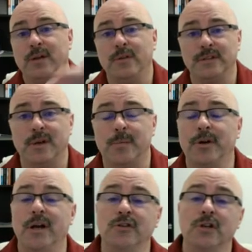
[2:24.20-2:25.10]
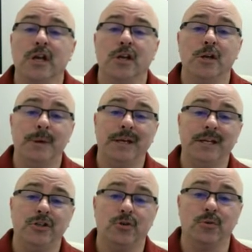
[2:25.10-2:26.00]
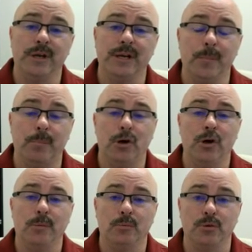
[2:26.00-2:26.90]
hill that's coming to your house. You may need to create a berm